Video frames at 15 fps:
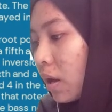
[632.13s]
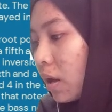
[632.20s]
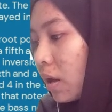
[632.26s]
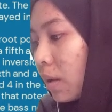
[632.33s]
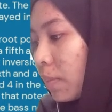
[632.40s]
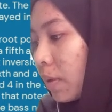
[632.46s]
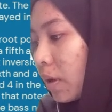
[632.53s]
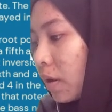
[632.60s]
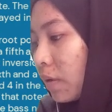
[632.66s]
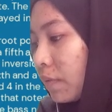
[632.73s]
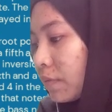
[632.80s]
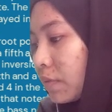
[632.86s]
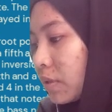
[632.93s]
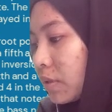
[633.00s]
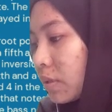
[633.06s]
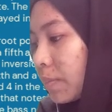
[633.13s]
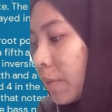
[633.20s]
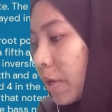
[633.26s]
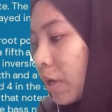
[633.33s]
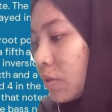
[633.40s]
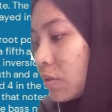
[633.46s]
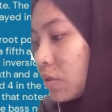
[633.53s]
above the
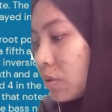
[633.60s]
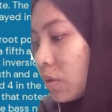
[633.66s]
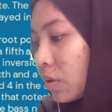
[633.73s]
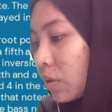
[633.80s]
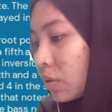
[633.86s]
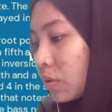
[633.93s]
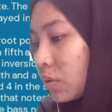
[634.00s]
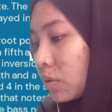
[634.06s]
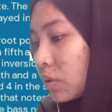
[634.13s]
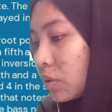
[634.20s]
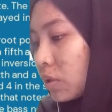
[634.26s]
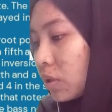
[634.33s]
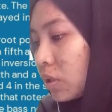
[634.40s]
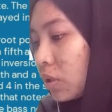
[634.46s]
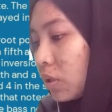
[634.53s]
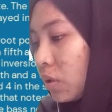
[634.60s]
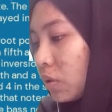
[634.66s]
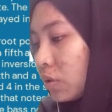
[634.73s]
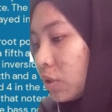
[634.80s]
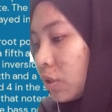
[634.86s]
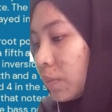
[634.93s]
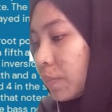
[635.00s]
base note. So the
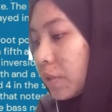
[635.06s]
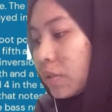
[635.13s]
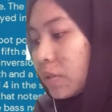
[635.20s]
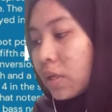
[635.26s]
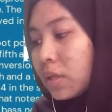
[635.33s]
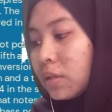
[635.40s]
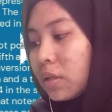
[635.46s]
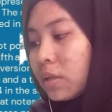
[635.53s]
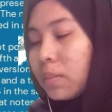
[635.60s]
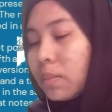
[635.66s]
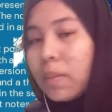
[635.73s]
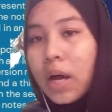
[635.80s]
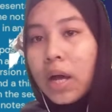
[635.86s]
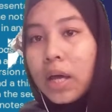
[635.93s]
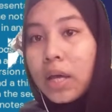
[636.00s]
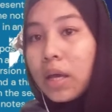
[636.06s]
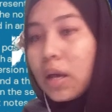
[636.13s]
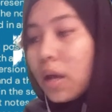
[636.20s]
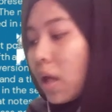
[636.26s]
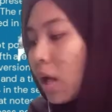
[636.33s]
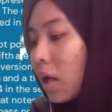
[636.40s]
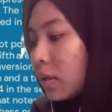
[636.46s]
notes represented by
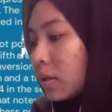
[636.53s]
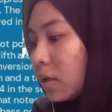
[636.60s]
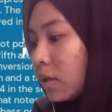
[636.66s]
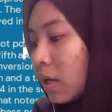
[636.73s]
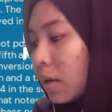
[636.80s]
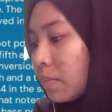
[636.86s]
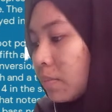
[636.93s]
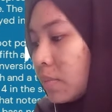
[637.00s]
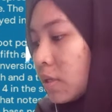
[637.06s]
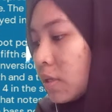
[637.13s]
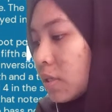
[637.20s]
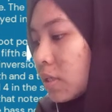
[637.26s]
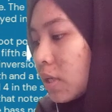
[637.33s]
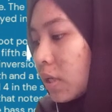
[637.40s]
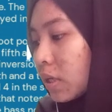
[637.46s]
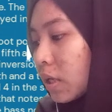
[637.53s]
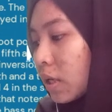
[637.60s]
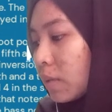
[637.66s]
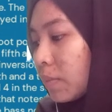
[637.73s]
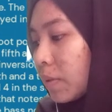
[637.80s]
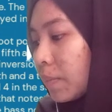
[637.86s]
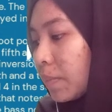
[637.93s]
the numbers that
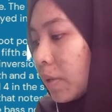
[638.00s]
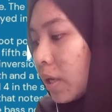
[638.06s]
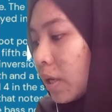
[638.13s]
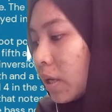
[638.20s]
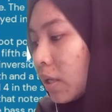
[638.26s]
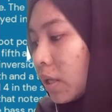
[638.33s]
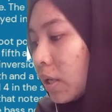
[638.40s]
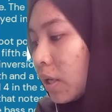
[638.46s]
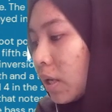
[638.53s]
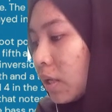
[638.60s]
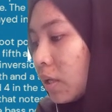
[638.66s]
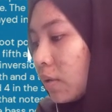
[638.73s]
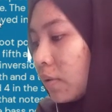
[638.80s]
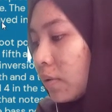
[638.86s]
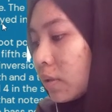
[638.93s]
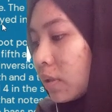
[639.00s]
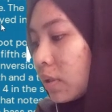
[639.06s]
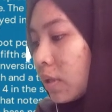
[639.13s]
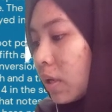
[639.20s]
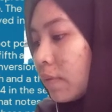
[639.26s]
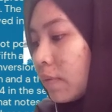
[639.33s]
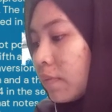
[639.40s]
can be played in any
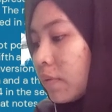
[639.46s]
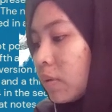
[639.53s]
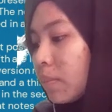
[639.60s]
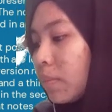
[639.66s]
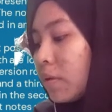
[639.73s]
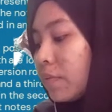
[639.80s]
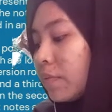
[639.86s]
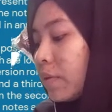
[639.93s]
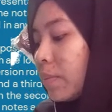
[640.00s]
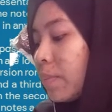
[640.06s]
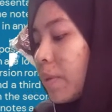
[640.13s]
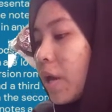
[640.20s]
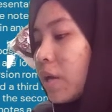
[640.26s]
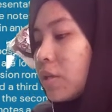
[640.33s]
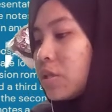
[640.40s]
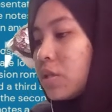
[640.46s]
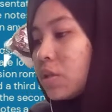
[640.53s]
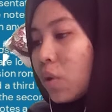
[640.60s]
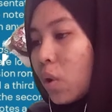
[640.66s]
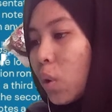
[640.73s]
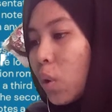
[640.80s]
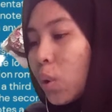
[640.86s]
octave above the base
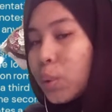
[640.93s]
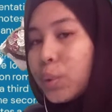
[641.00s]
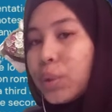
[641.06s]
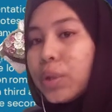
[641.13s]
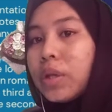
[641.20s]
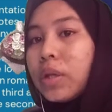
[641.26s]
note.